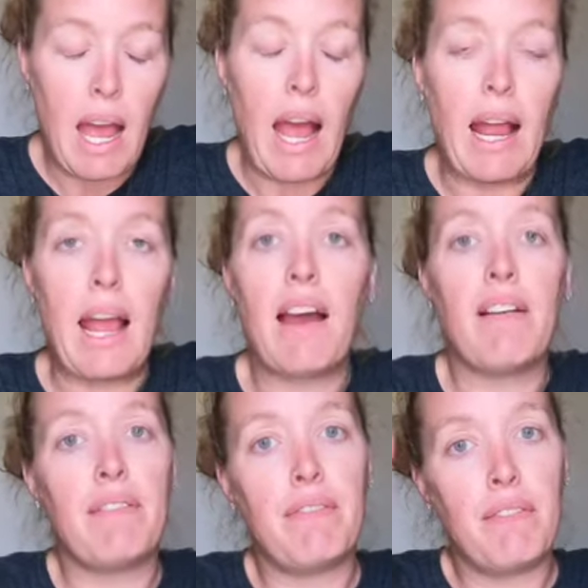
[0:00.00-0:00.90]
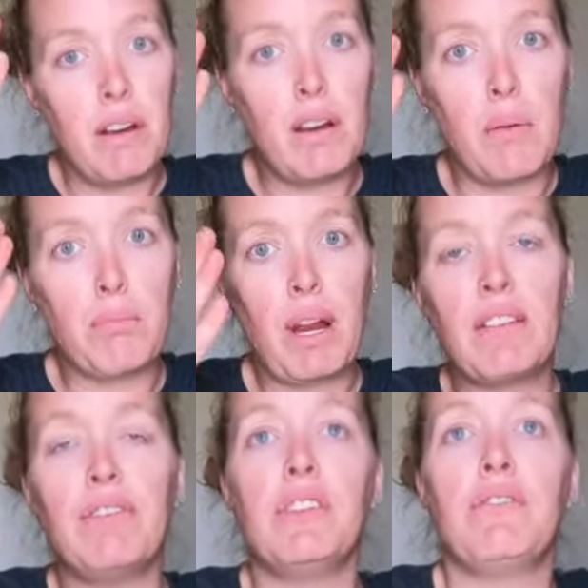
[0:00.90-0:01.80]
I have
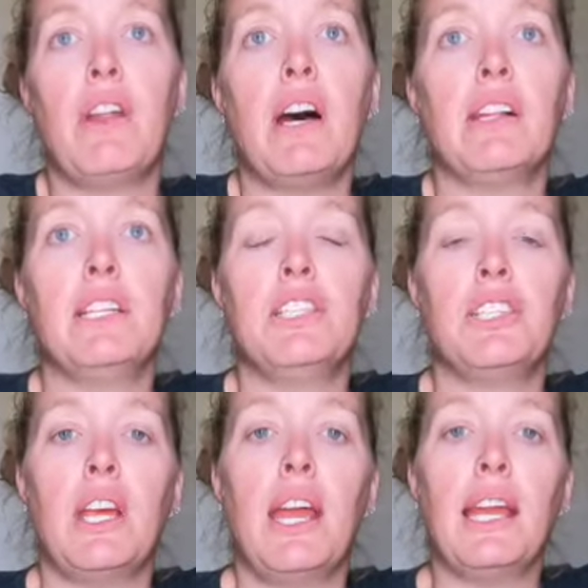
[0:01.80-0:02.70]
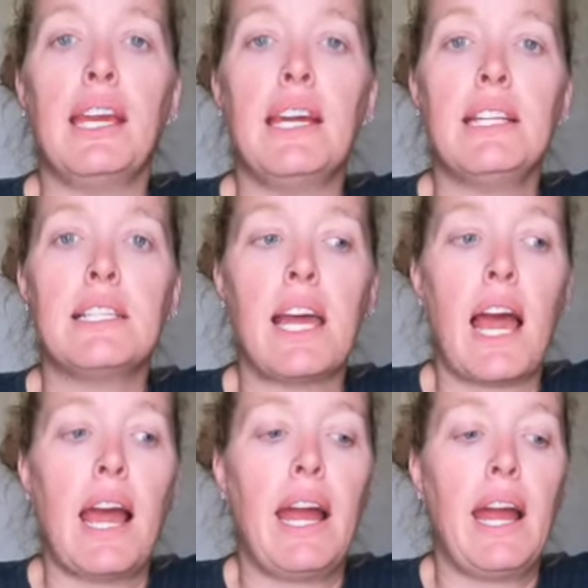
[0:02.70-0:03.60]
brain full of knowledge, and
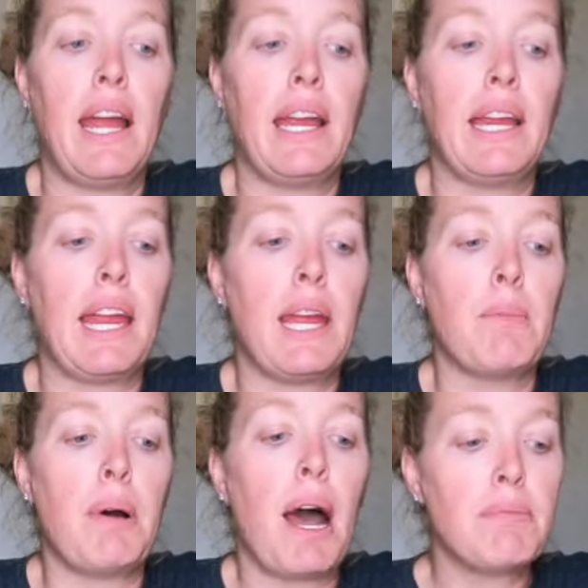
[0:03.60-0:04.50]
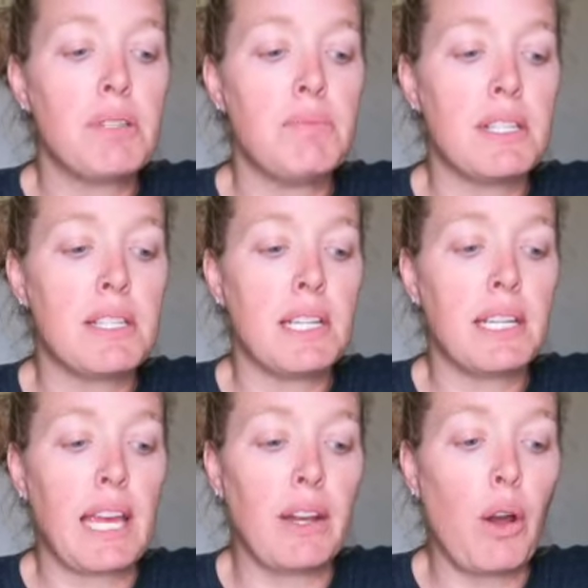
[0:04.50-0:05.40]
I am
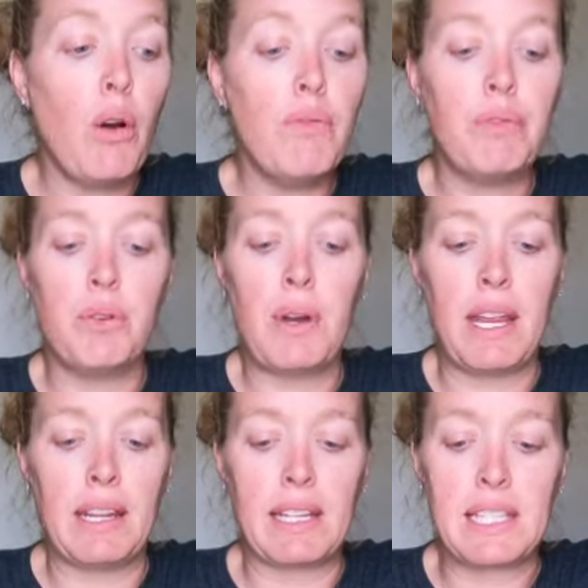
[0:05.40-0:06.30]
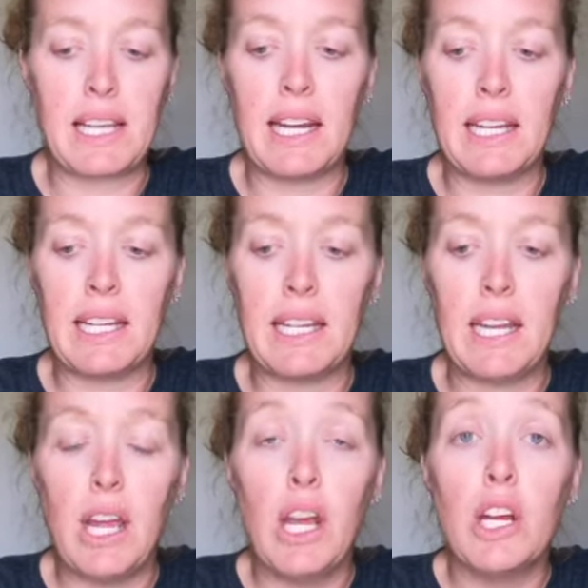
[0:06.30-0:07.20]
optimistic and hopeful and
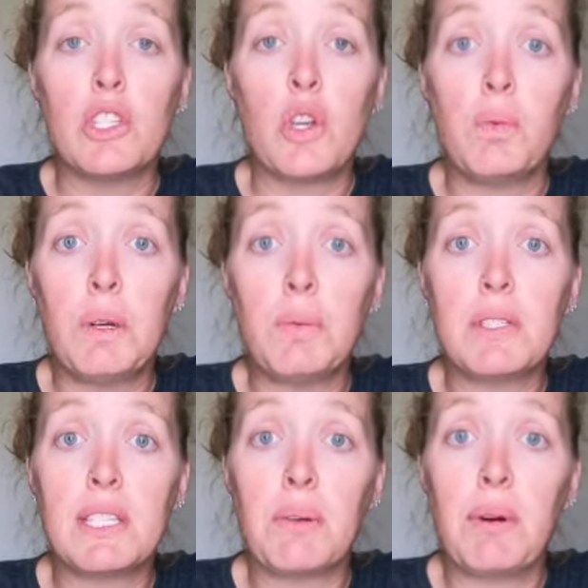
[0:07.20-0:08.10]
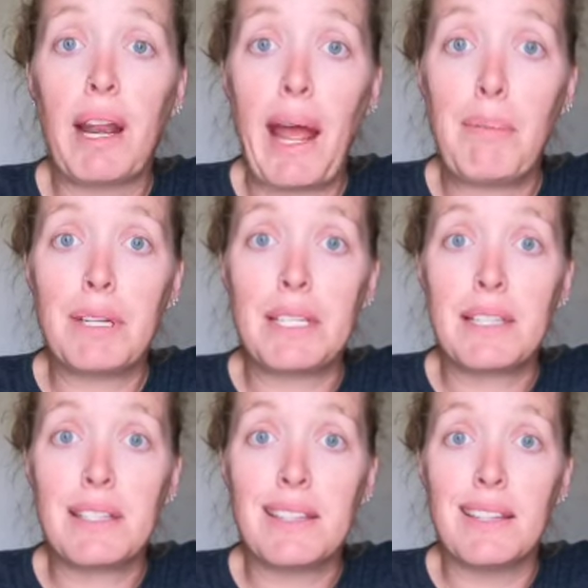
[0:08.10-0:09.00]
excited. So we will see what
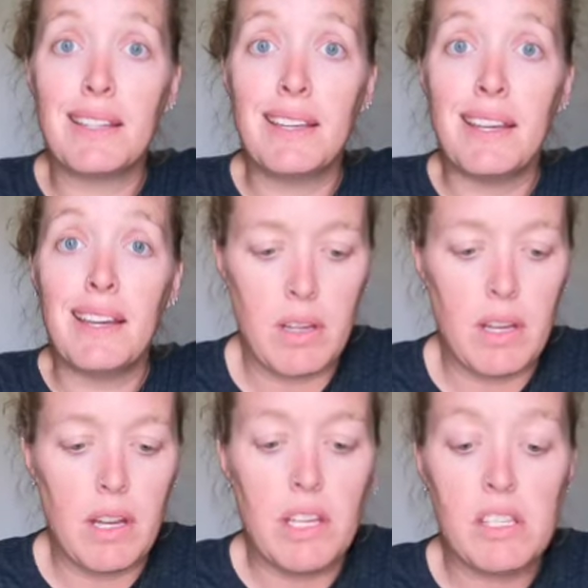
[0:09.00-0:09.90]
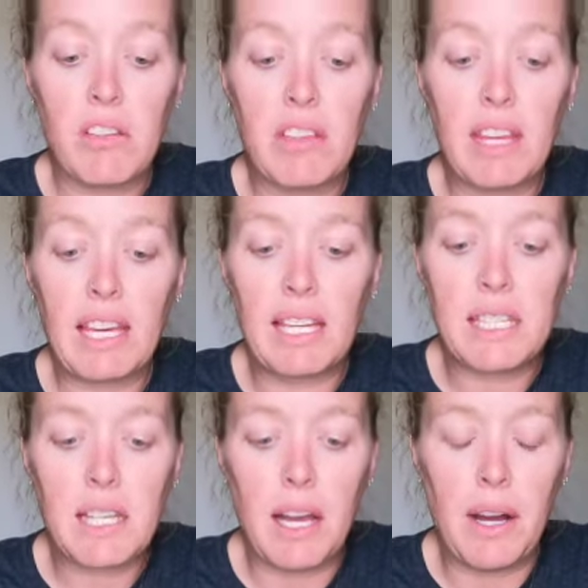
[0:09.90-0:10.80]
happens. So these,